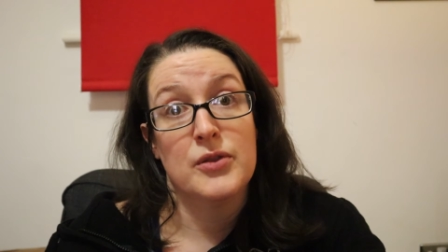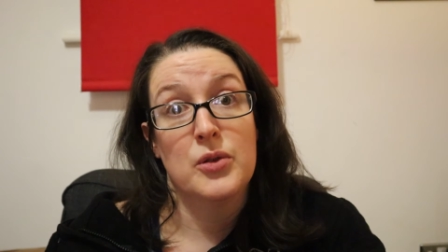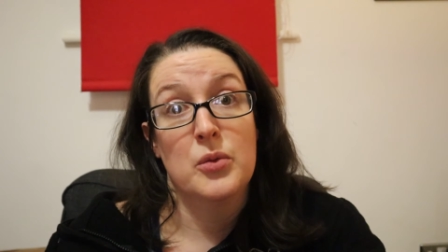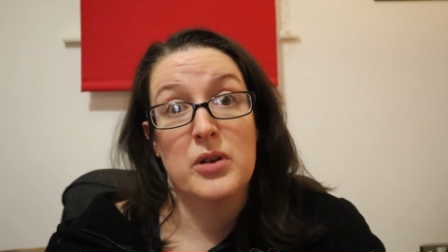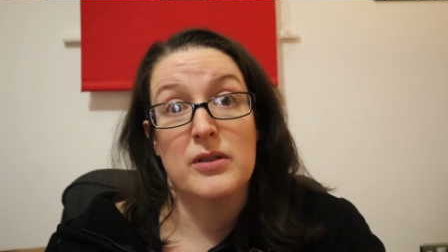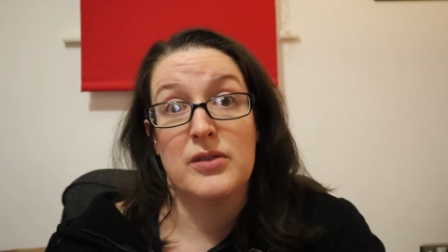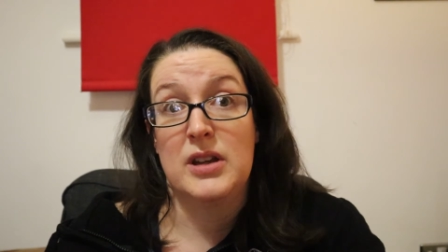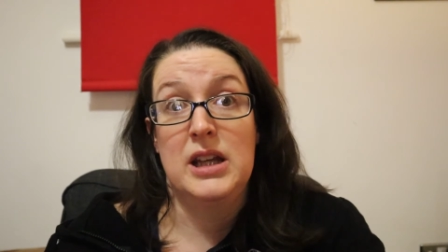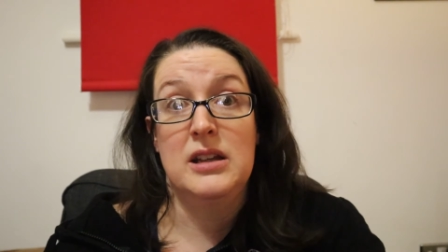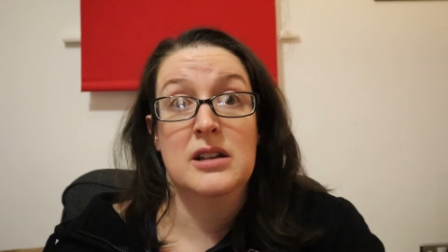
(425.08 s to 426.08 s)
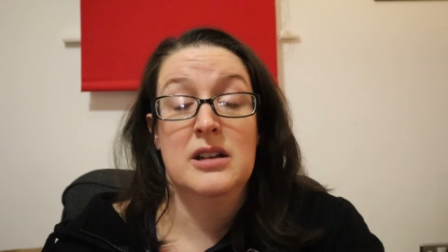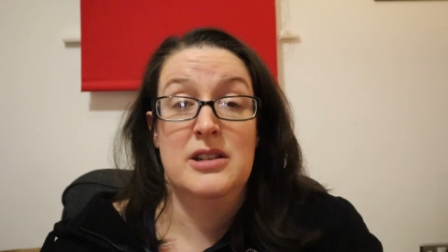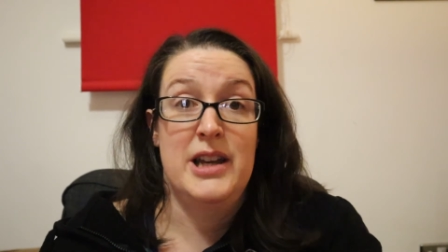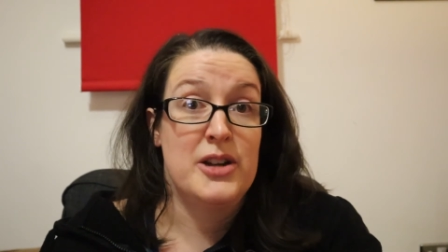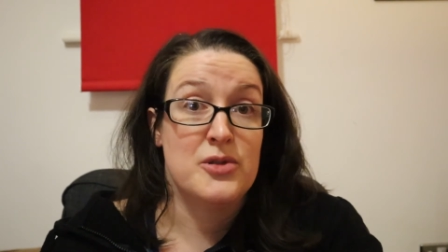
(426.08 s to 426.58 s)
for one of the
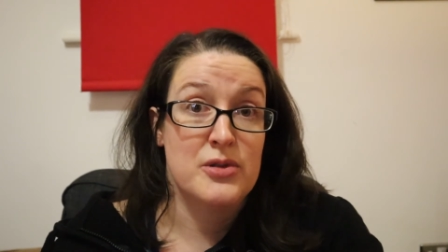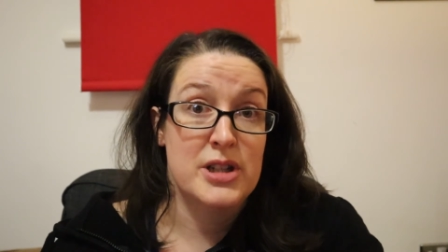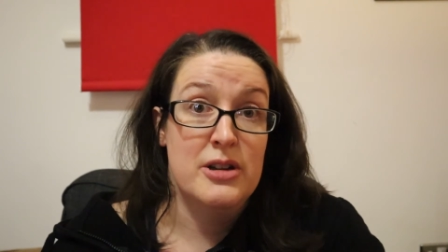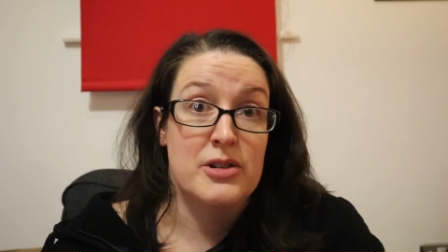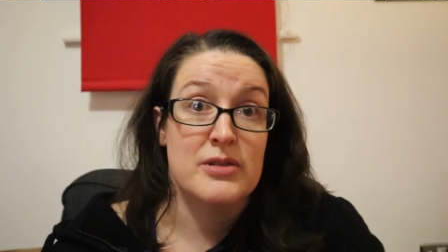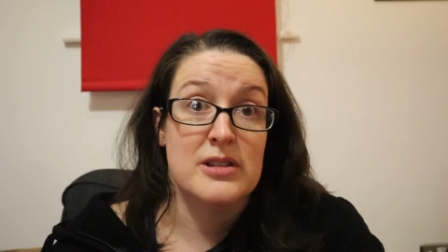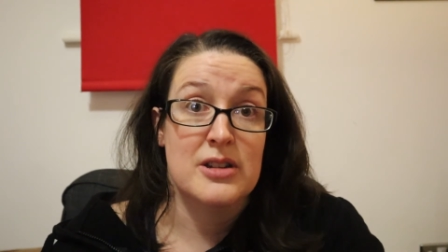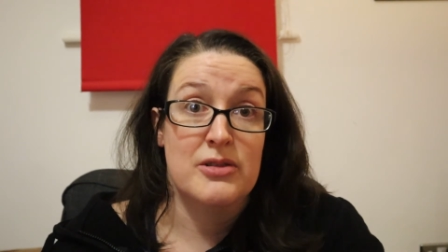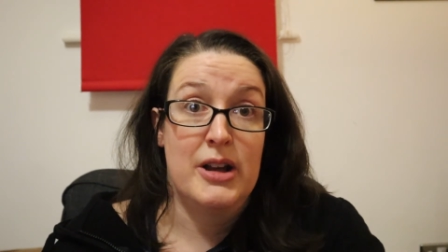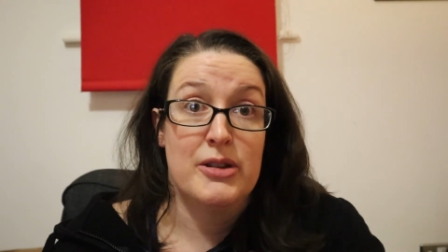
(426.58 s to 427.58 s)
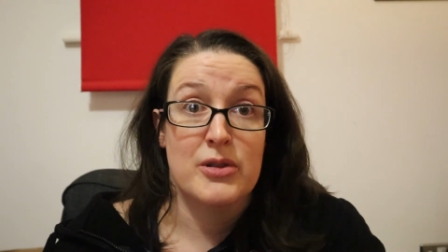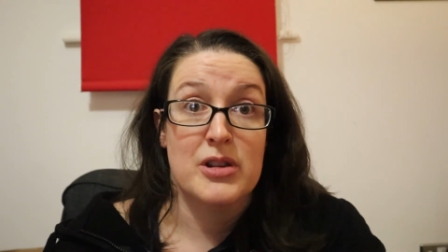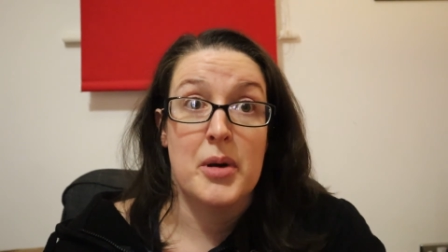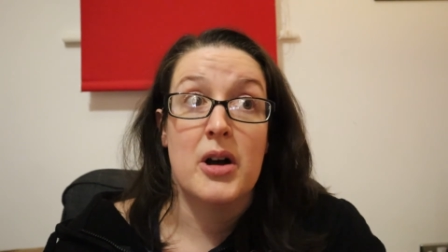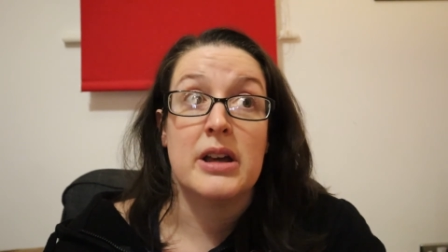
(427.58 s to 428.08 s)
natural deodorants that are out there on
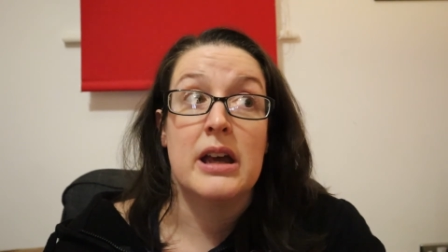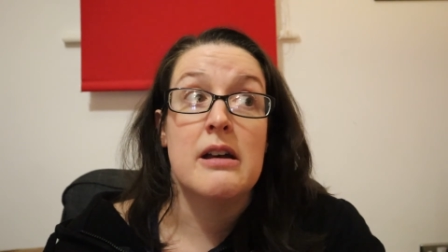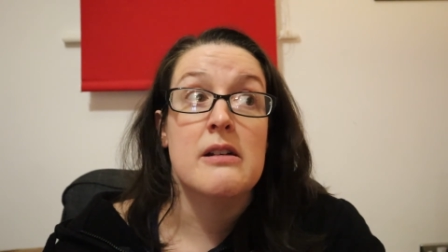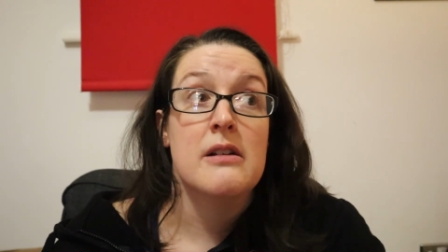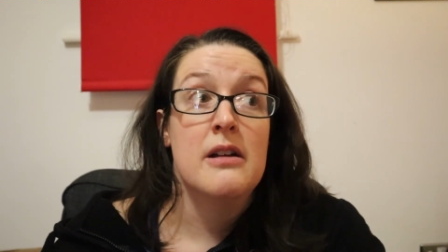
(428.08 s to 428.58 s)
the market.